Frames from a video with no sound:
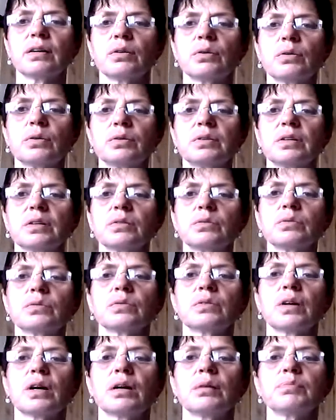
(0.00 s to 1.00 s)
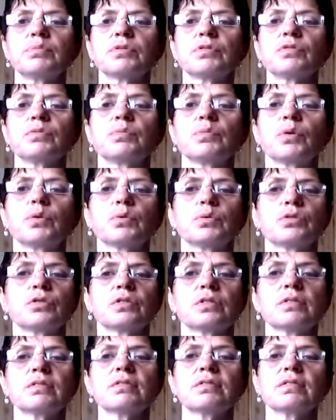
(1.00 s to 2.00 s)
according to types of
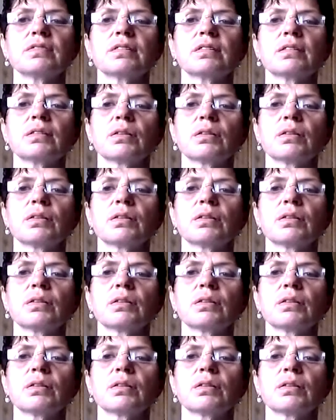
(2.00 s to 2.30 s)
motions